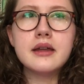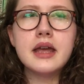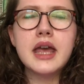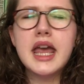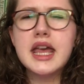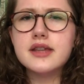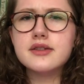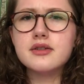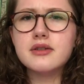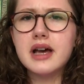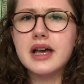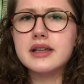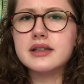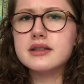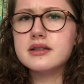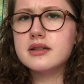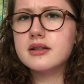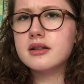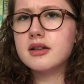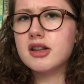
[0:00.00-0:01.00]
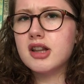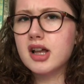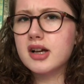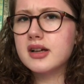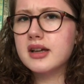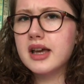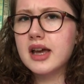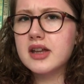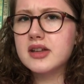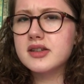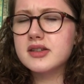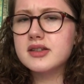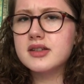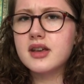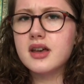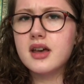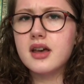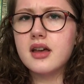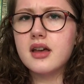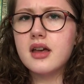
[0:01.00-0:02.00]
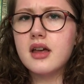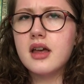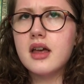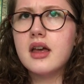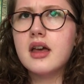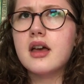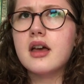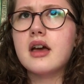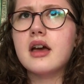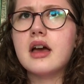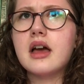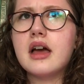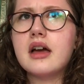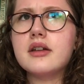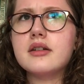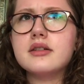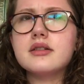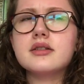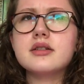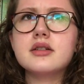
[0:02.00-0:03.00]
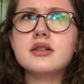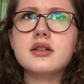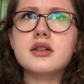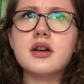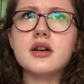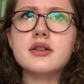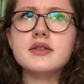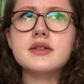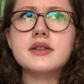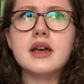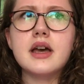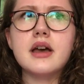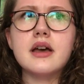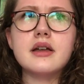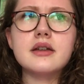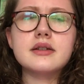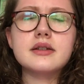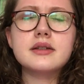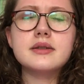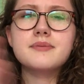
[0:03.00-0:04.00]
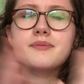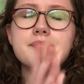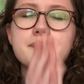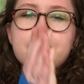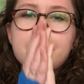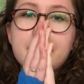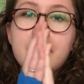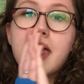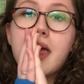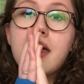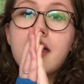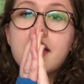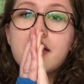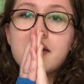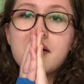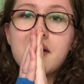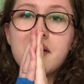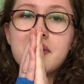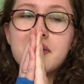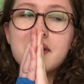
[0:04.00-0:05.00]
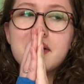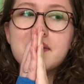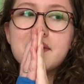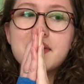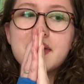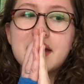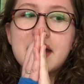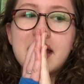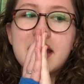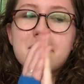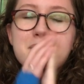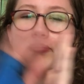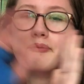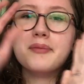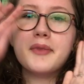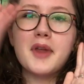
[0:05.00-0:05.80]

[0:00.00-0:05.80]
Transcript: Hazel has lung cancer and Gus has, can't think of the name,